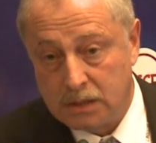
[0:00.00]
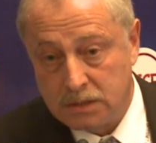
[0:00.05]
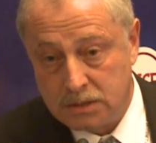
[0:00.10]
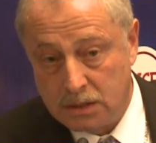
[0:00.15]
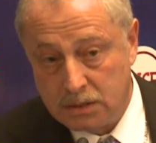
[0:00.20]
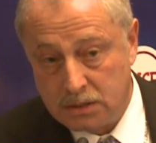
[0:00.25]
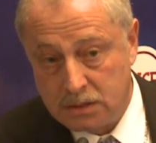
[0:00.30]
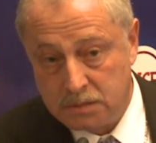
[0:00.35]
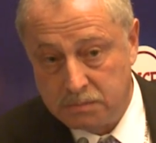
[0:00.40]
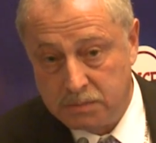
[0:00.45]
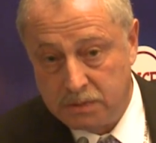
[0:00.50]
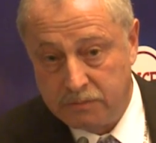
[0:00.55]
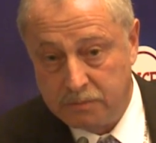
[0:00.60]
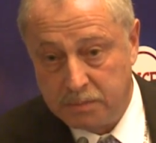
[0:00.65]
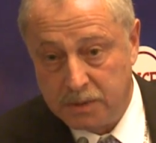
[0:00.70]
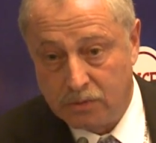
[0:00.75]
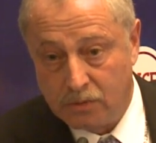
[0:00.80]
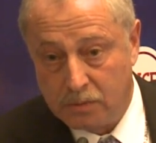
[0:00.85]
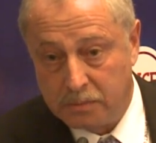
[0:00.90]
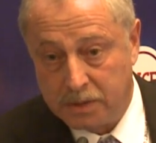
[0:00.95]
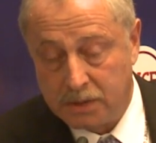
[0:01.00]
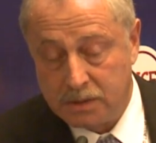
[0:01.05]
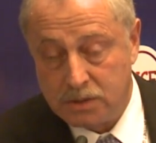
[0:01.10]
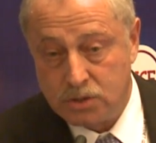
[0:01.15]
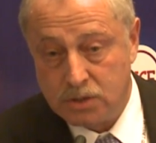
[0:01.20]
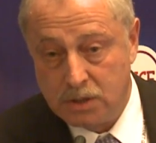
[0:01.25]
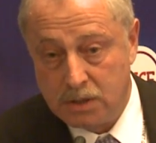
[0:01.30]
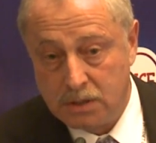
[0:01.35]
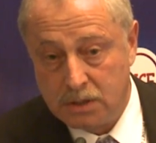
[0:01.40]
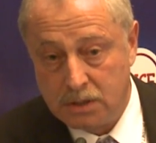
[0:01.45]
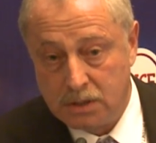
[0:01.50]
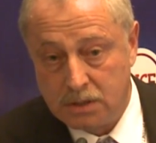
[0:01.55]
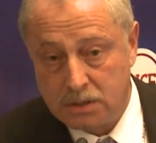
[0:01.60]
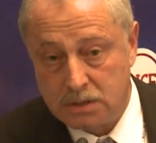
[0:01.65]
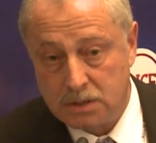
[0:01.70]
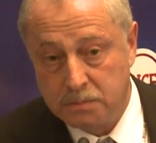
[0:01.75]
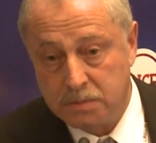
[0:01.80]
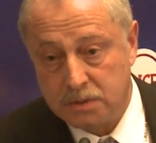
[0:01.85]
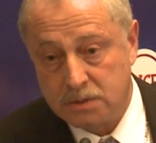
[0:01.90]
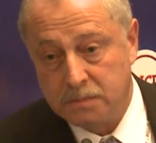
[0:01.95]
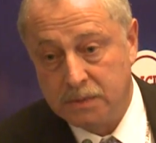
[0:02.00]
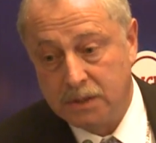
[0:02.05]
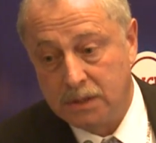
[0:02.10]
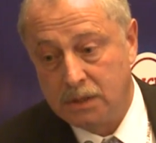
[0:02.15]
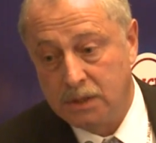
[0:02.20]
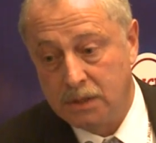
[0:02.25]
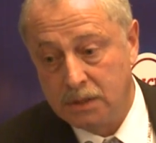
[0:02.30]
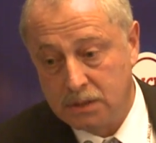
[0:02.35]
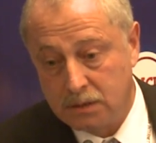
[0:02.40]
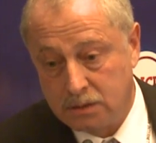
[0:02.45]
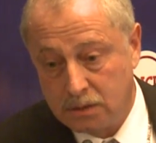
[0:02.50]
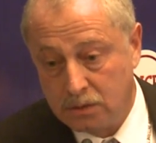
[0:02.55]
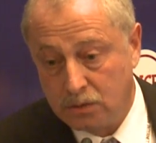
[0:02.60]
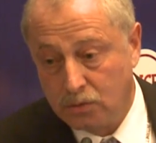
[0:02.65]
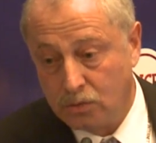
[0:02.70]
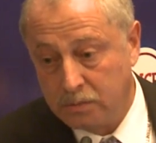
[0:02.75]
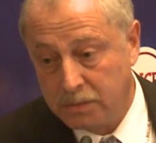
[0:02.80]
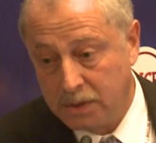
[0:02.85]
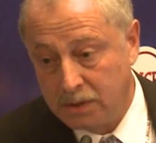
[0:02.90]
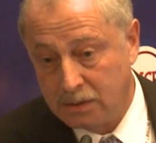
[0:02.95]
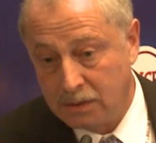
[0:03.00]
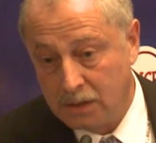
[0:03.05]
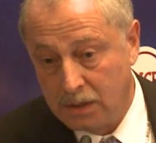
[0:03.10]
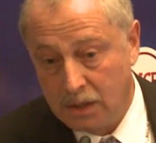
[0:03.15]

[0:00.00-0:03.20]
whether this is a practical document, if you